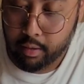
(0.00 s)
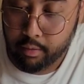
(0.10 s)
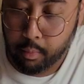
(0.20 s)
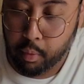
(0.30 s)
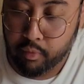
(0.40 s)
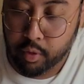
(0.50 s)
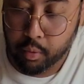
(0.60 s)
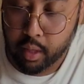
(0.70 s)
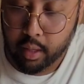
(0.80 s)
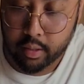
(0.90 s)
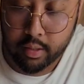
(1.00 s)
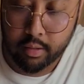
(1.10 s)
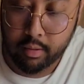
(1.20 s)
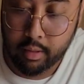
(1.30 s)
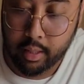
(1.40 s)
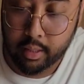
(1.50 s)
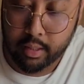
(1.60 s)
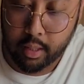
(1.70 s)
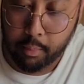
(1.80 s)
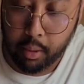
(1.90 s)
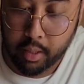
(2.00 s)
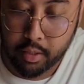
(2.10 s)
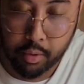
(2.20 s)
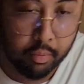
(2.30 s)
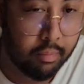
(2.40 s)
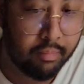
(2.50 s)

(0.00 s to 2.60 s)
Remove 2 things. It's +2.